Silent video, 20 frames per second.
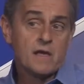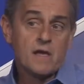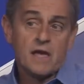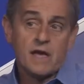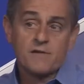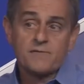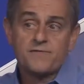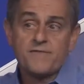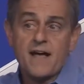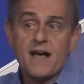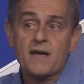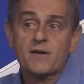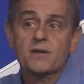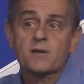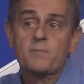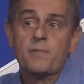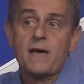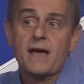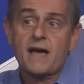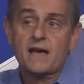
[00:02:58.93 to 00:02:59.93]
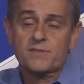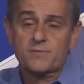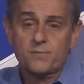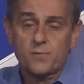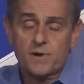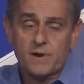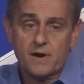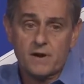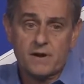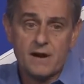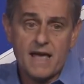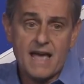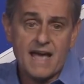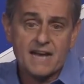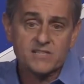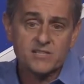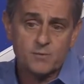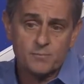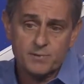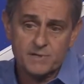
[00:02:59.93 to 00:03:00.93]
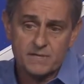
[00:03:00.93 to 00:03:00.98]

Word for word: and followed a path where action